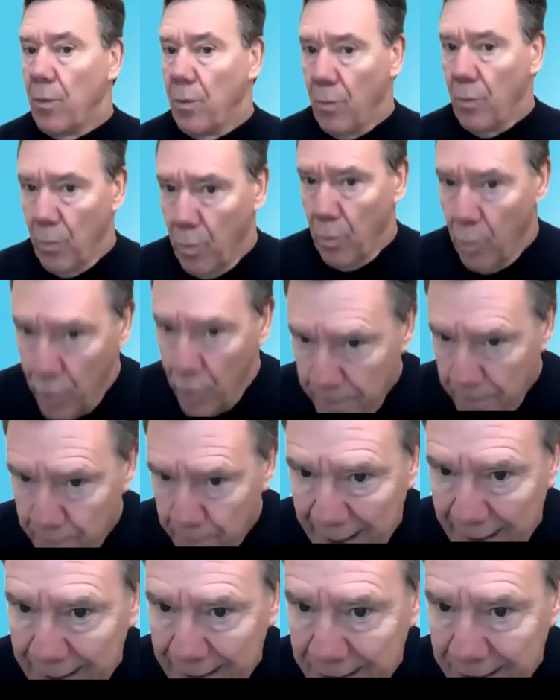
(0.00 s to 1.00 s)

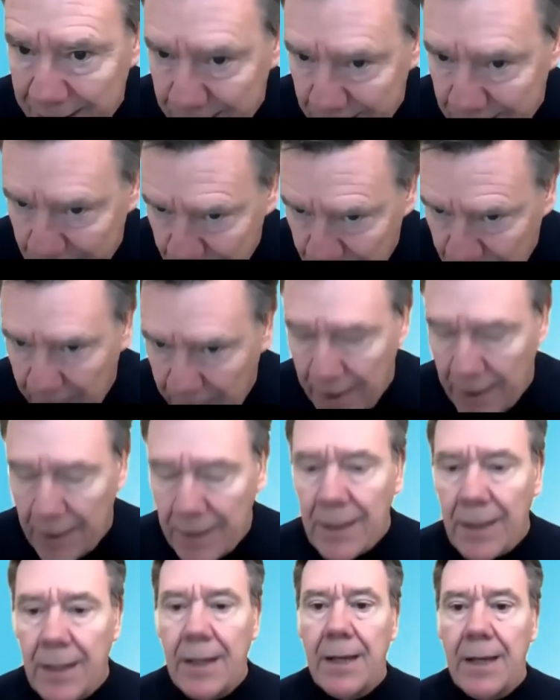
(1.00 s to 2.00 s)
wood-based sheeting,
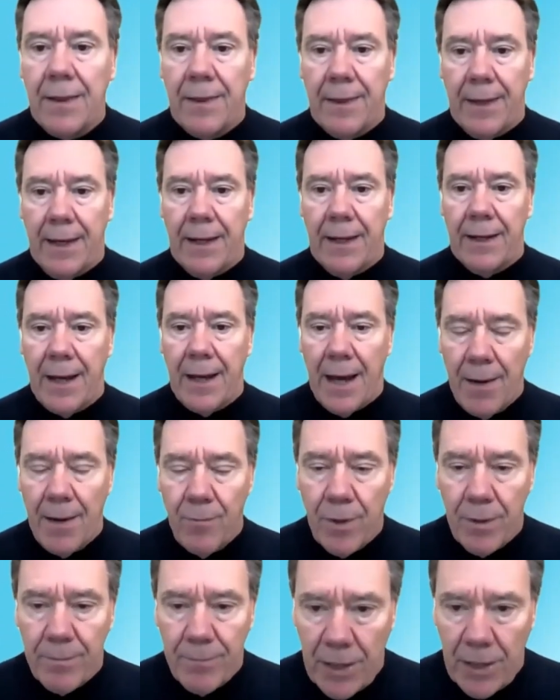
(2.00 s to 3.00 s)
then I want to
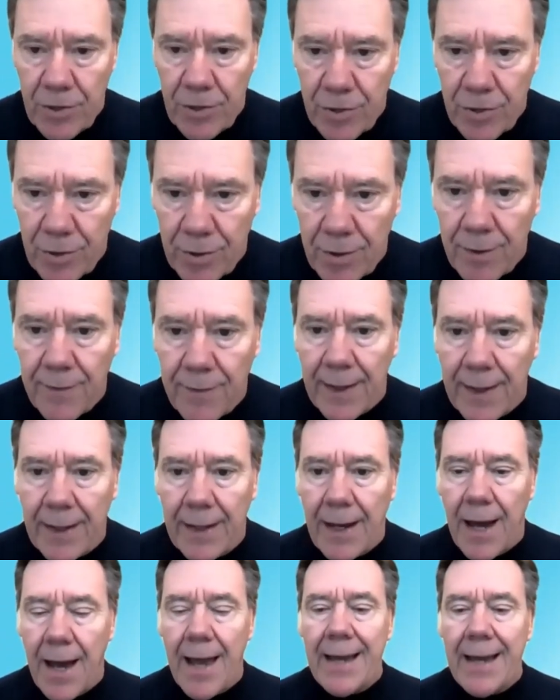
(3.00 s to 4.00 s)
make sure that
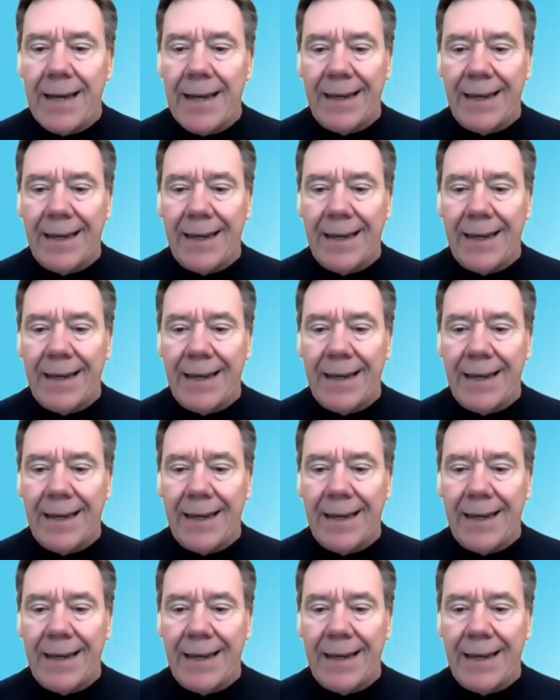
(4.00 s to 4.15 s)
I